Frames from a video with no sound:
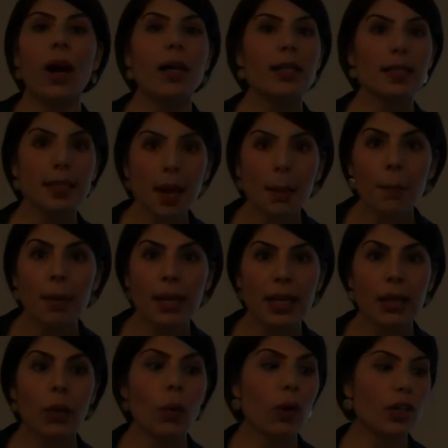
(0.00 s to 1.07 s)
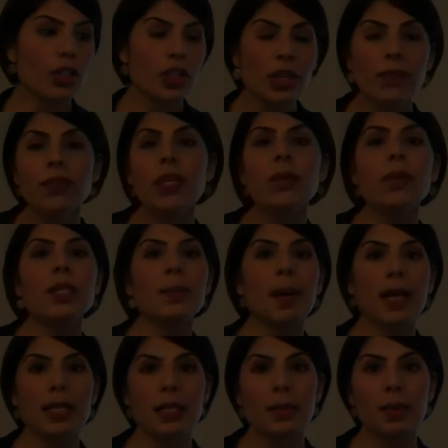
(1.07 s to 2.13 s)
somebody or shifting
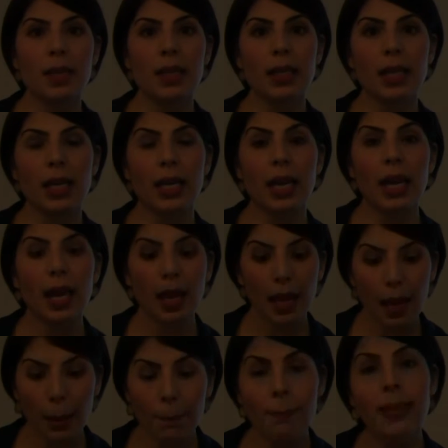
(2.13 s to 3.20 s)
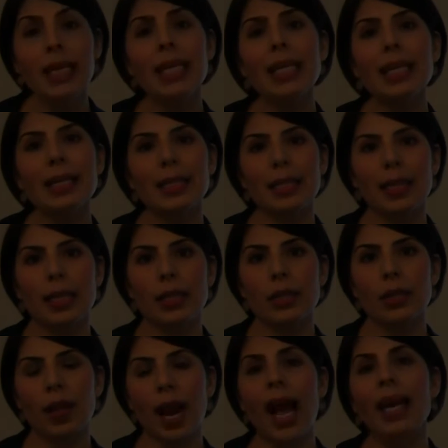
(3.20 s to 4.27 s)
responsibility immediately
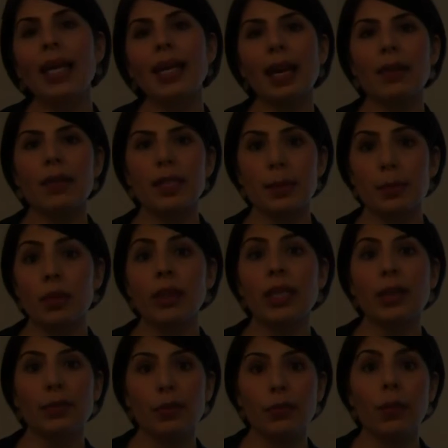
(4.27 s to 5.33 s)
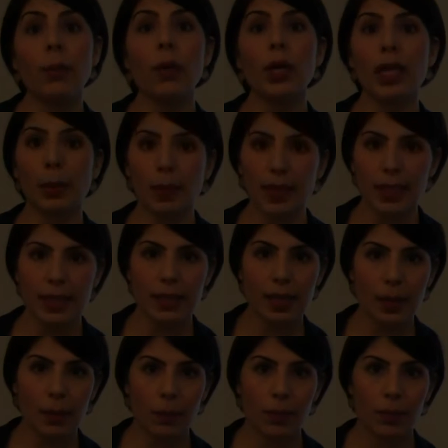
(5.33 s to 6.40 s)
so that I can get some relief from working with this
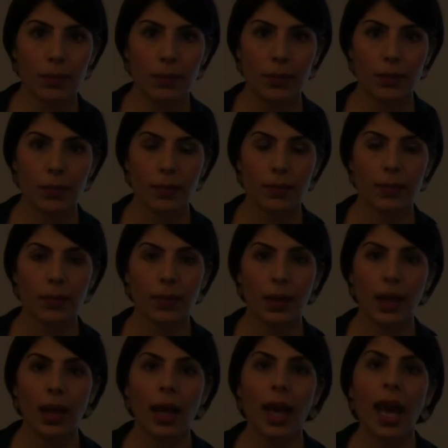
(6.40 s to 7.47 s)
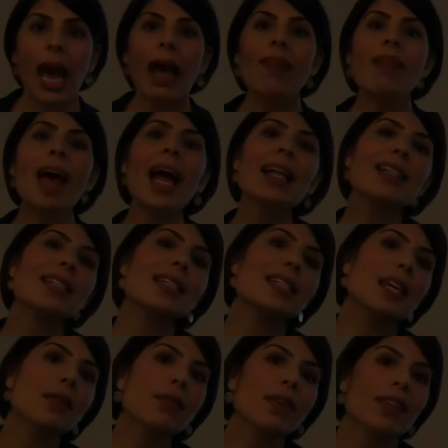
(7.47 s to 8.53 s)
team. And that's
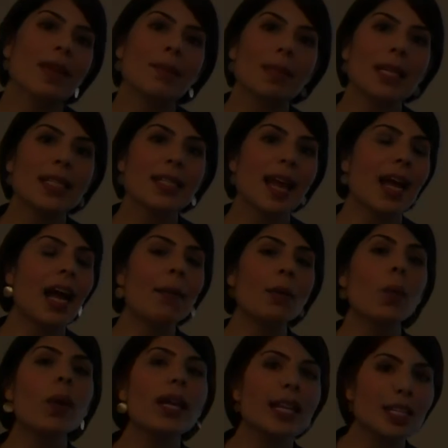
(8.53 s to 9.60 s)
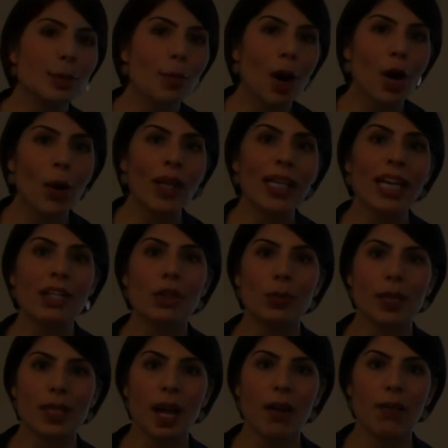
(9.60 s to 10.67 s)
different than me saying, I'm quitting tomorrow unless you
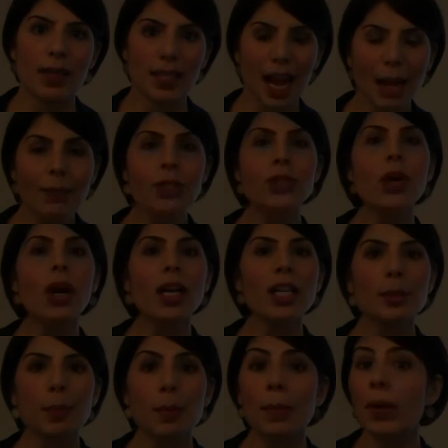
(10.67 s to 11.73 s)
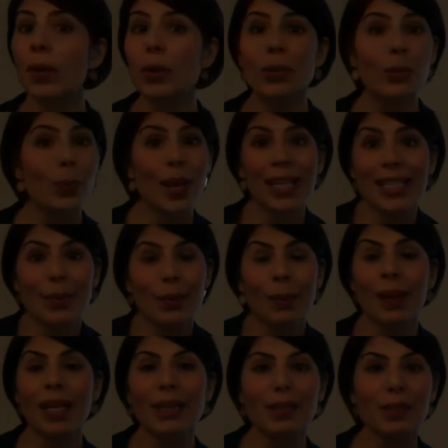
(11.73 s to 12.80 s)
resolve this. I'm starting to propose ways that we
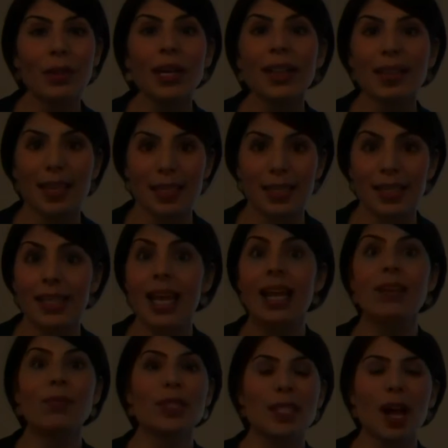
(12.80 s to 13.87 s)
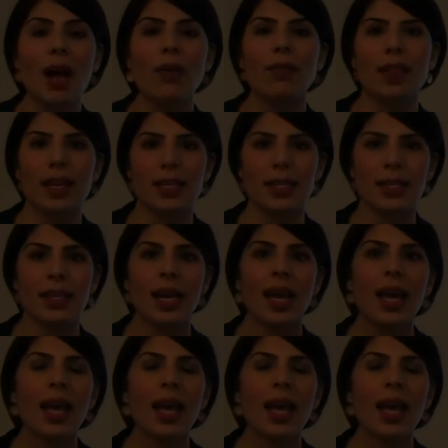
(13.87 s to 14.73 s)
might even look at this and resolve this.